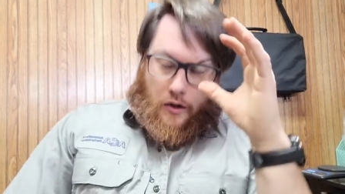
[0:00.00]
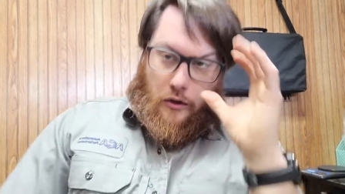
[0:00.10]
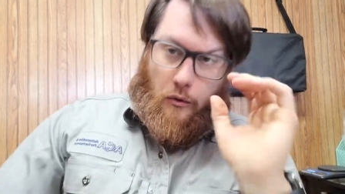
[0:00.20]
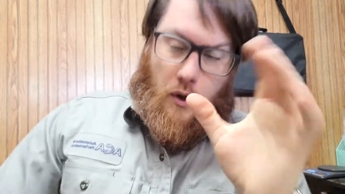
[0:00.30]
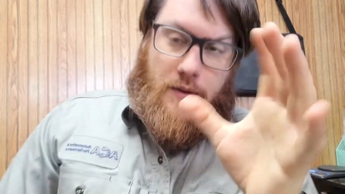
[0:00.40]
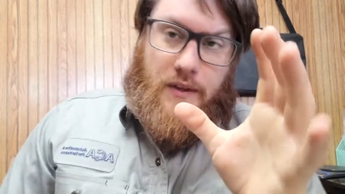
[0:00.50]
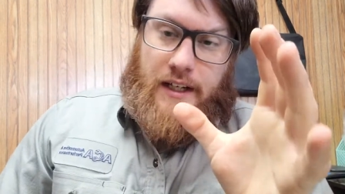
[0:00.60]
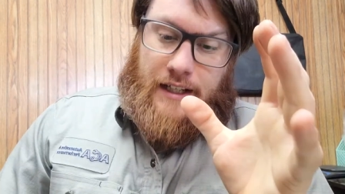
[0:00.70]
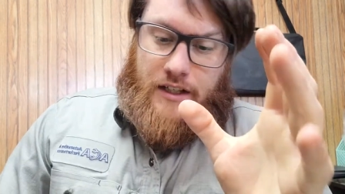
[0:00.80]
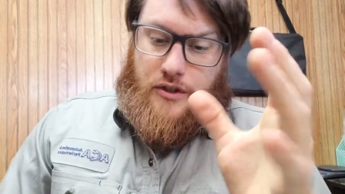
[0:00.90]
The one
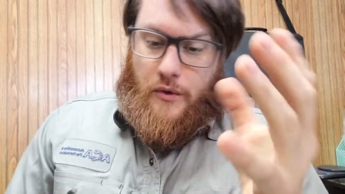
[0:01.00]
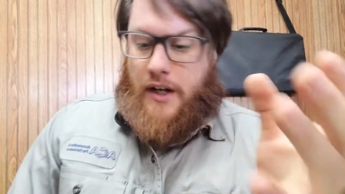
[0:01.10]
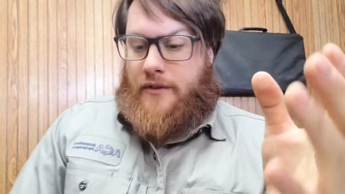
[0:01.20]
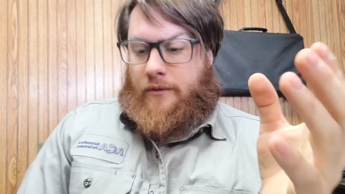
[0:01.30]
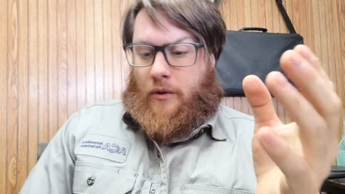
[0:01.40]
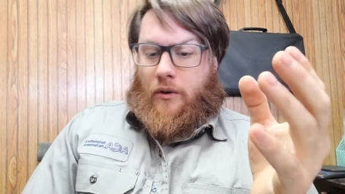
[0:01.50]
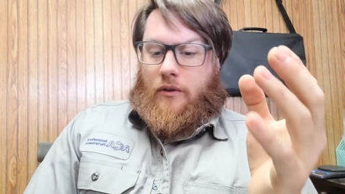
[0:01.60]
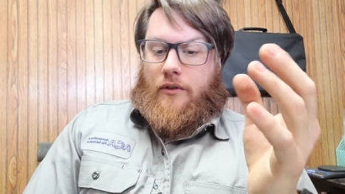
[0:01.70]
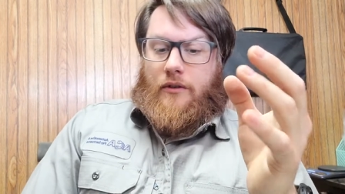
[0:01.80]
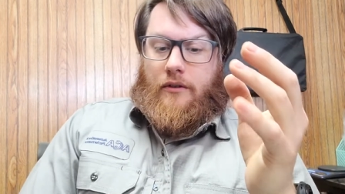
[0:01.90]
thing that's
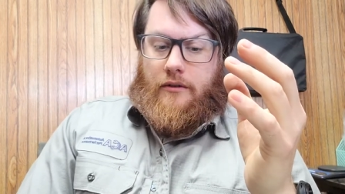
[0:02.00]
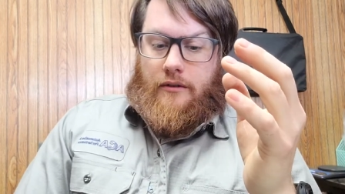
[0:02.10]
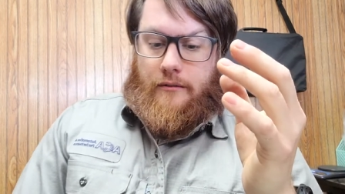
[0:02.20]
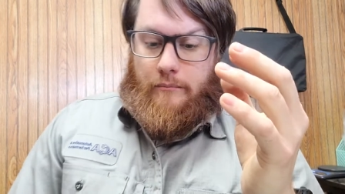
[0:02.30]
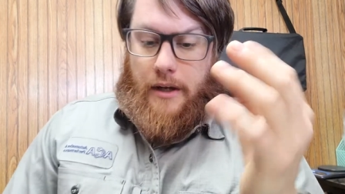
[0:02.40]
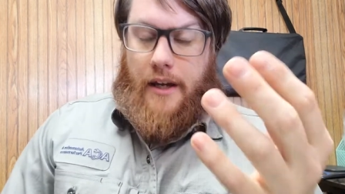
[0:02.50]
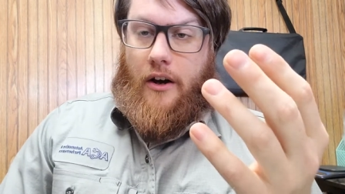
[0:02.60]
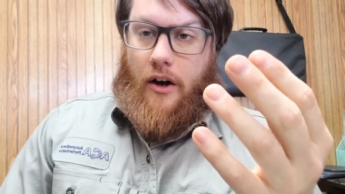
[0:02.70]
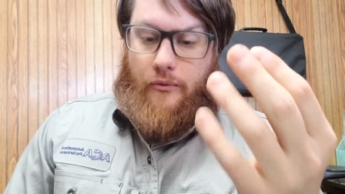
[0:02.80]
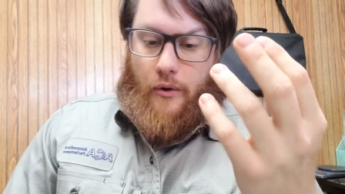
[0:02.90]
stressful being
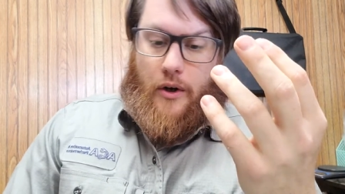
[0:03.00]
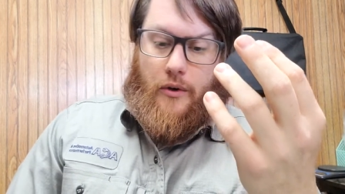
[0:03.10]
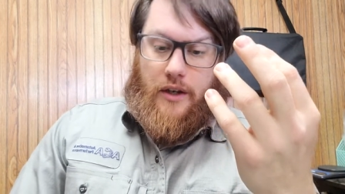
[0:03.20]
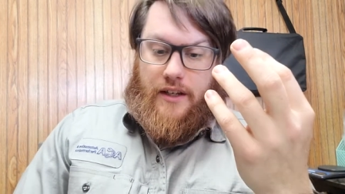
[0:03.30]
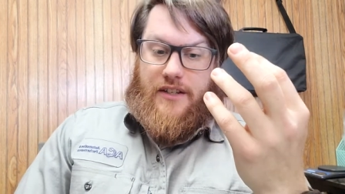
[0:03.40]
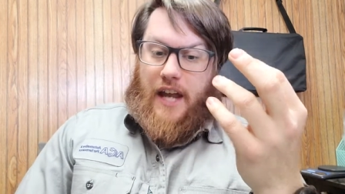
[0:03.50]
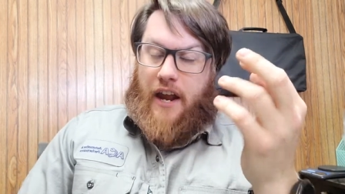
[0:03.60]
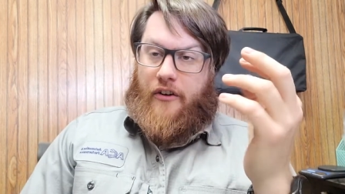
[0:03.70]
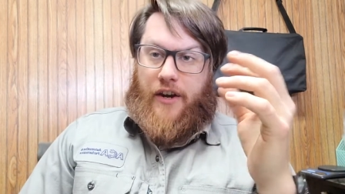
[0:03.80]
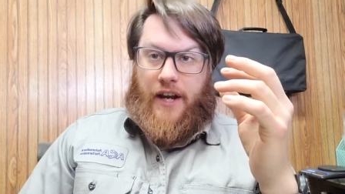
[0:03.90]
off-road is
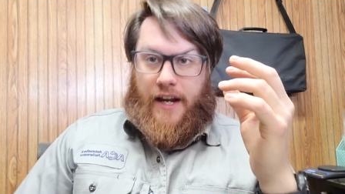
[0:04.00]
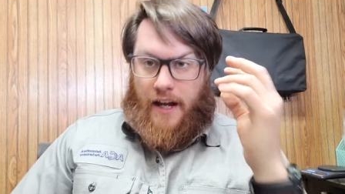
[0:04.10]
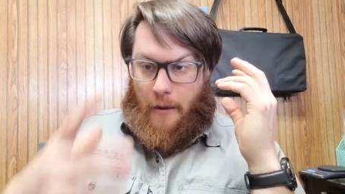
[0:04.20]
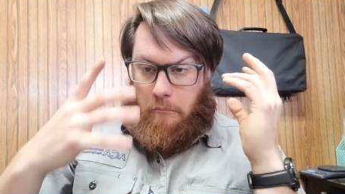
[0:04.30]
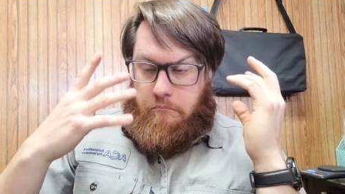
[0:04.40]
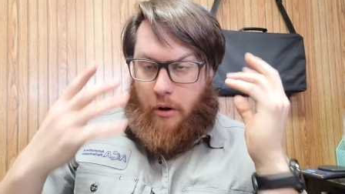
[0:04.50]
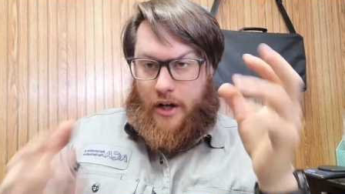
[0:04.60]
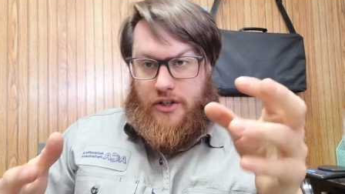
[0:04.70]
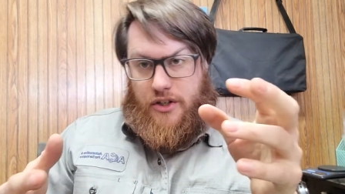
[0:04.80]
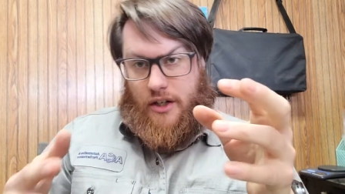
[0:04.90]
carrying a
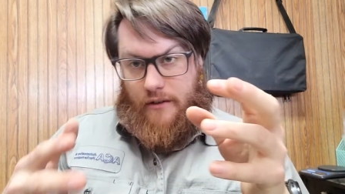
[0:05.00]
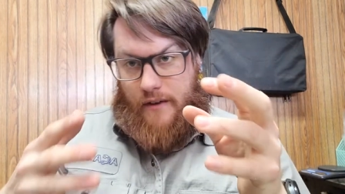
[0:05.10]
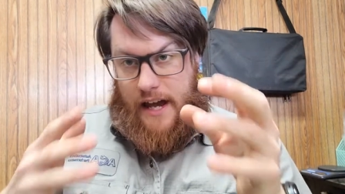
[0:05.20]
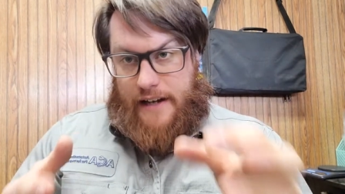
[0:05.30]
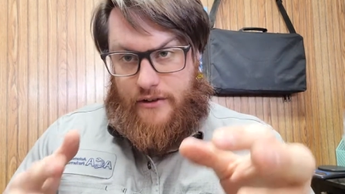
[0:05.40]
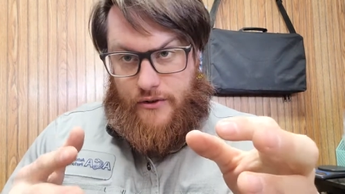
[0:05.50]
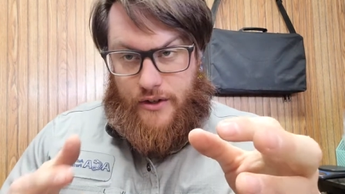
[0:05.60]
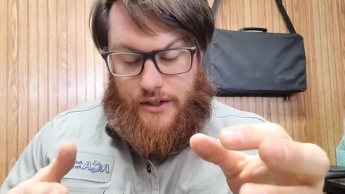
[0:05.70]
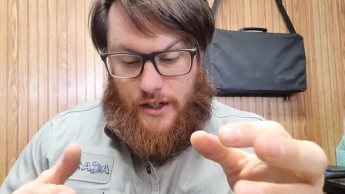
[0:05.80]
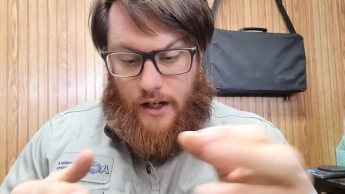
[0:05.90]
bunch of extra
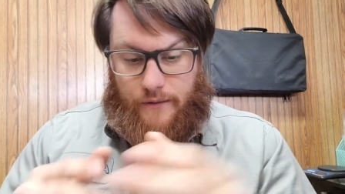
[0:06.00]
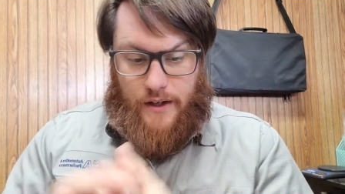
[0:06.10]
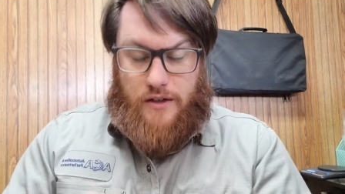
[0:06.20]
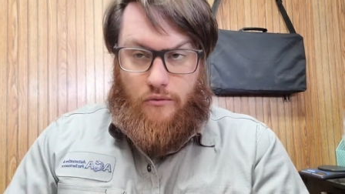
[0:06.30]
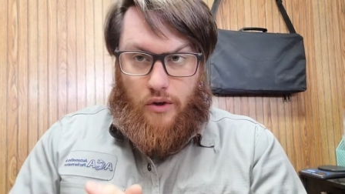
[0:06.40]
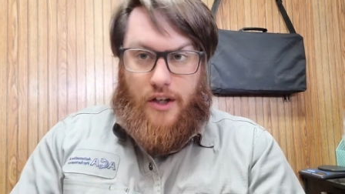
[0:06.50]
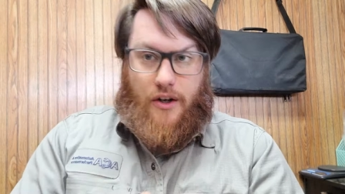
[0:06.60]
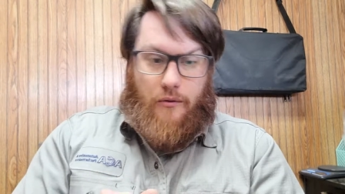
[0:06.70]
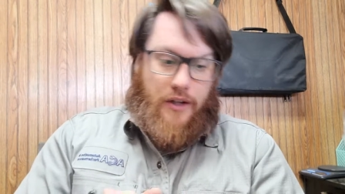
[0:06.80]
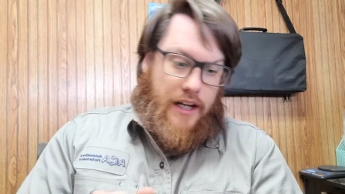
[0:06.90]
stuff that you really
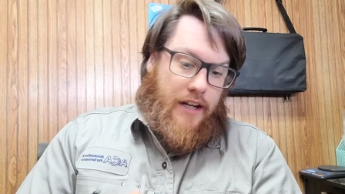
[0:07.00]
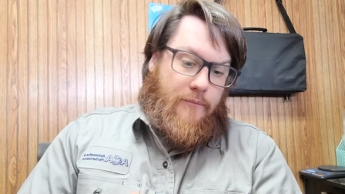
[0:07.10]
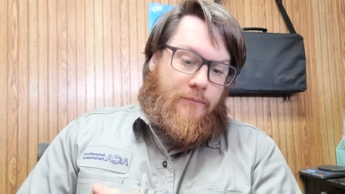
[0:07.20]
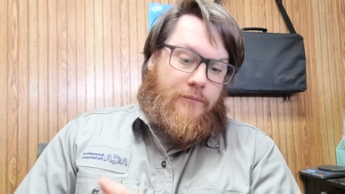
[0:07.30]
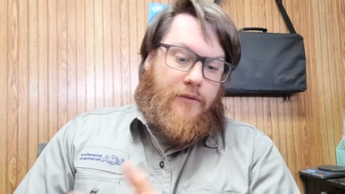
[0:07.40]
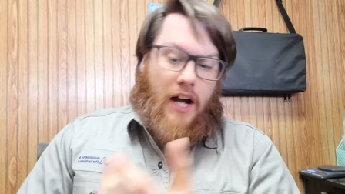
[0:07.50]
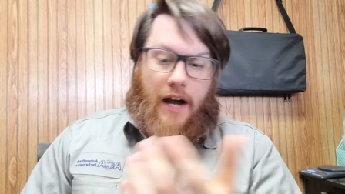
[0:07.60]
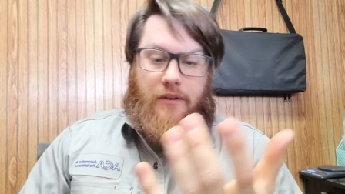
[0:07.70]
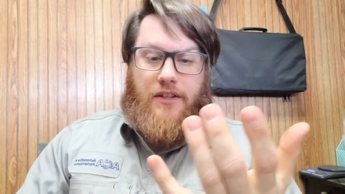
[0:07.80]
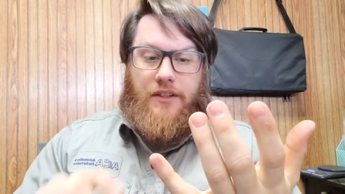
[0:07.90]
don't need.
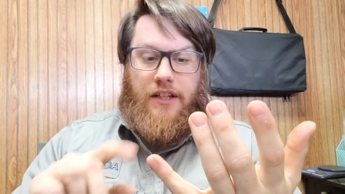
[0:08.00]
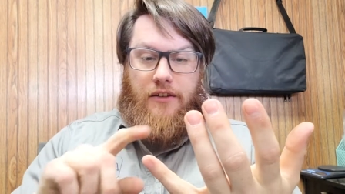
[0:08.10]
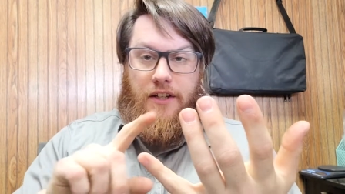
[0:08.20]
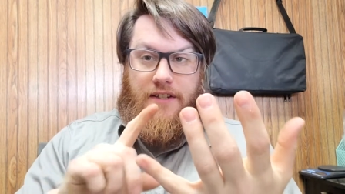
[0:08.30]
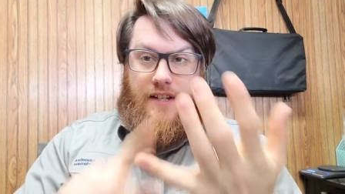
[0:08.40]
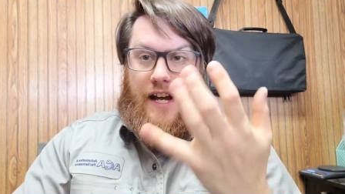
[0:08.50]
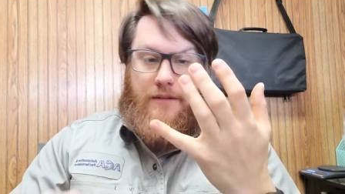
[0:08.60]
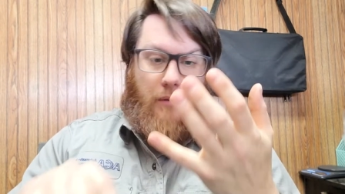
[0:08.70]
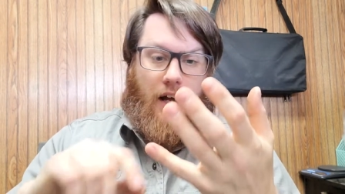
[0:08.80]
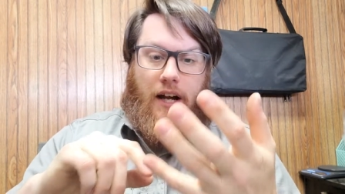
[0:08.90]
Obviously, you need
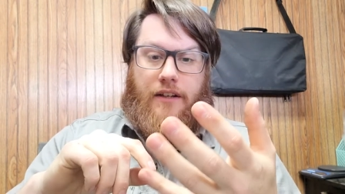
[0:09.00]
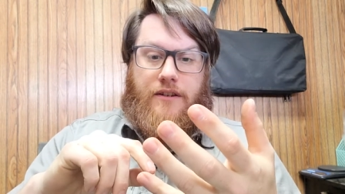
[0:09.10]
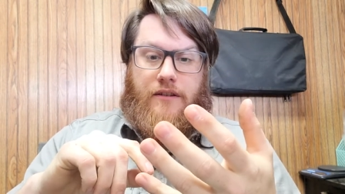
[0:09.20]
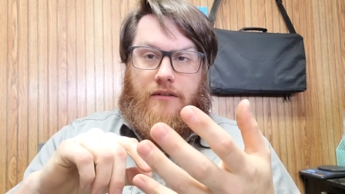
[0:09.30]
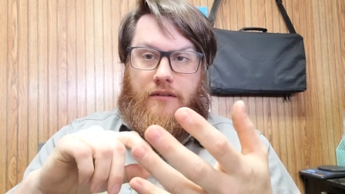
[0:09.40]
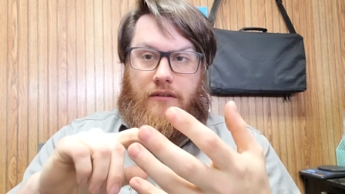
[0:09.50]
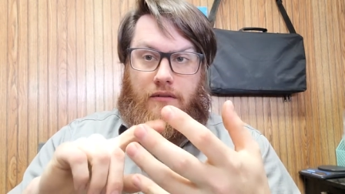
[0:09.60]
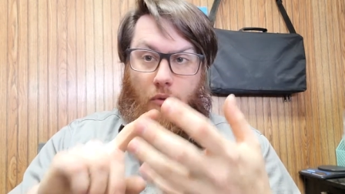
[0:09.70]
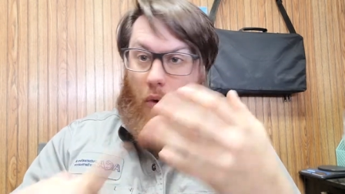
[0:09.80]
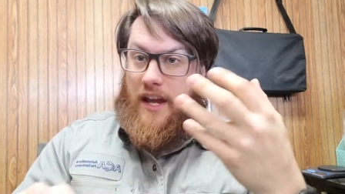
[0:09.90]
snatch blocks,
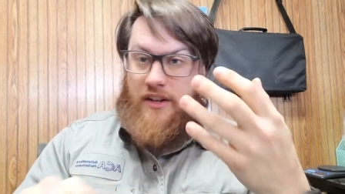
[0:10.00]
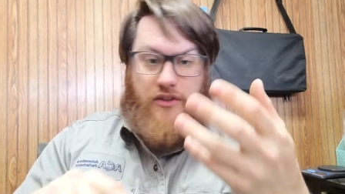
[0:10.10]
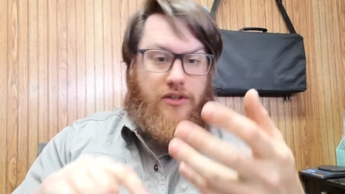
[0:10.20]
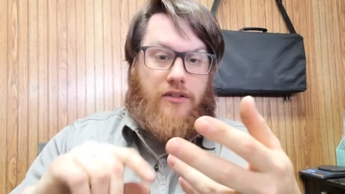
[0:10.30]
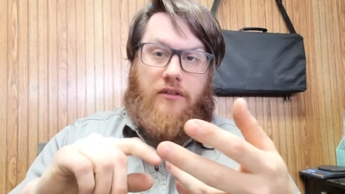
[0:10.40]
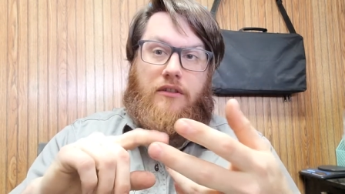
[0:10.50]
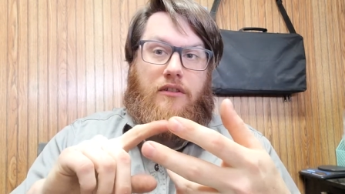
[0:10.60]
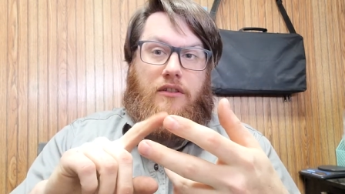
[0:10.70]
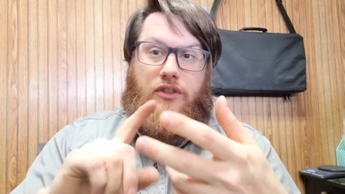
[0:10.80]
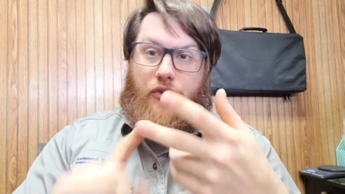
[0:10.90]
winch,
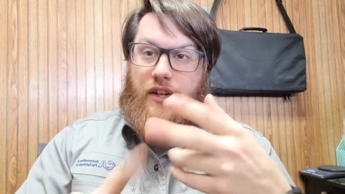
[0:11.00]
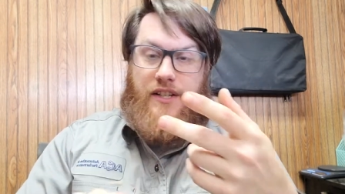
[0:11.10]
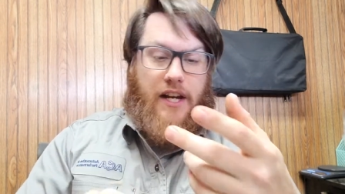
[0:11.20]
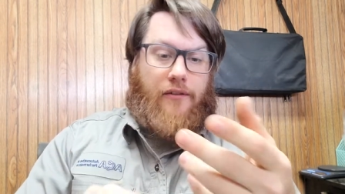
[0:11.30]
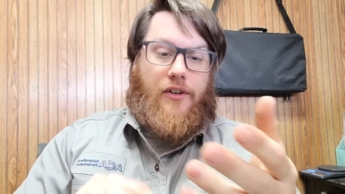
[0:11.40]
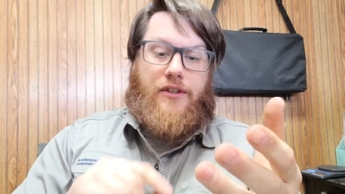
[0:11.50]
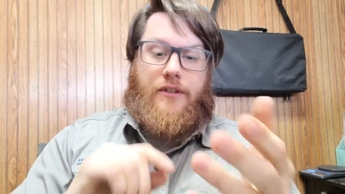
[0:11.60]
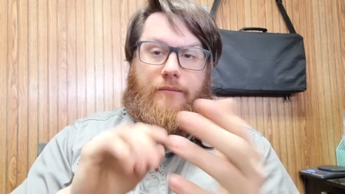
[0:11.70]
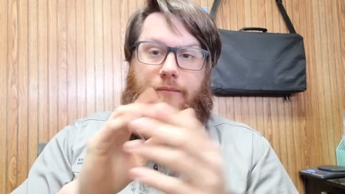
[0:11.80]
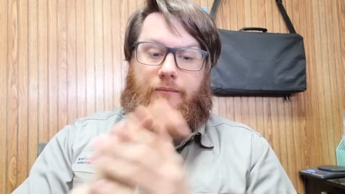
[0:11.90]
tree savers,